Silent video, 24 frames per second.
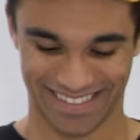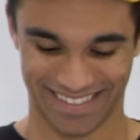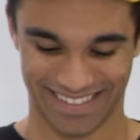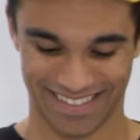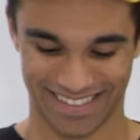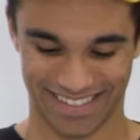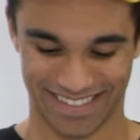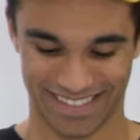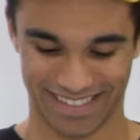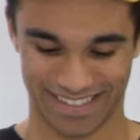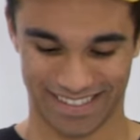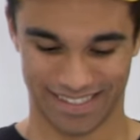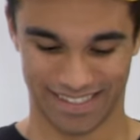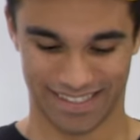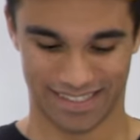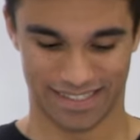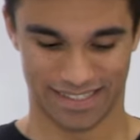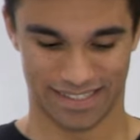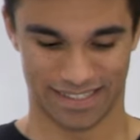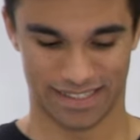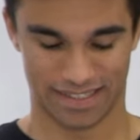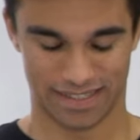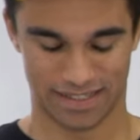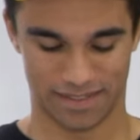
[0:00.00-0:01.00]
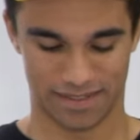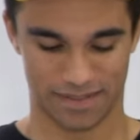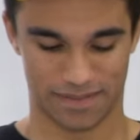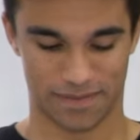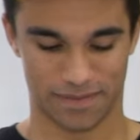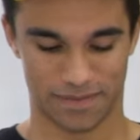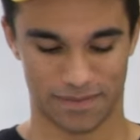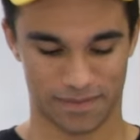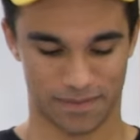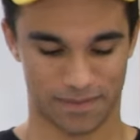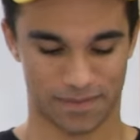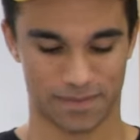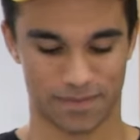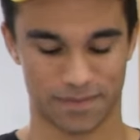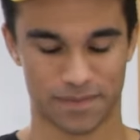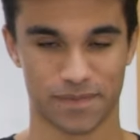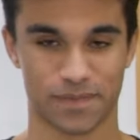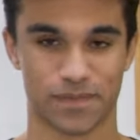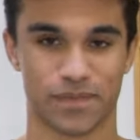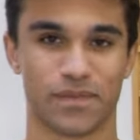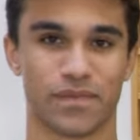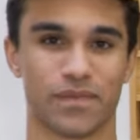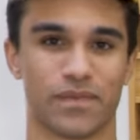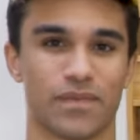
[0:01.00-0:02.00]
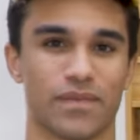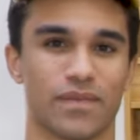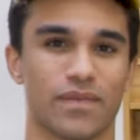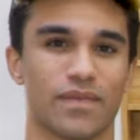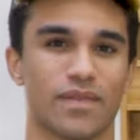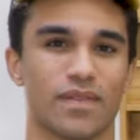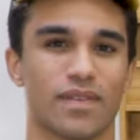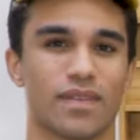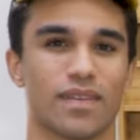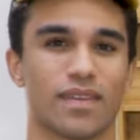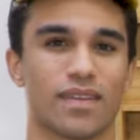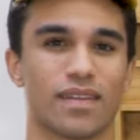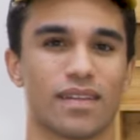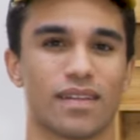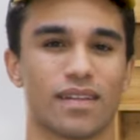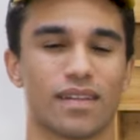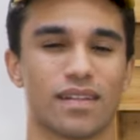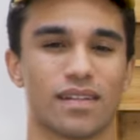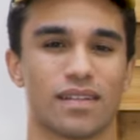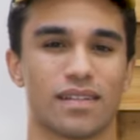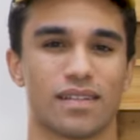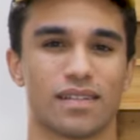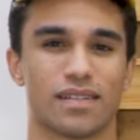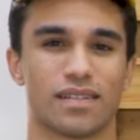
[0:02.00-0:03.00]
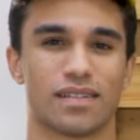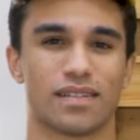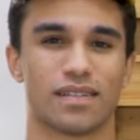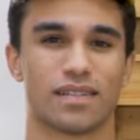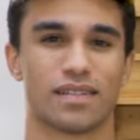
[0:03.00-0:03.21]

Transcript: (silent)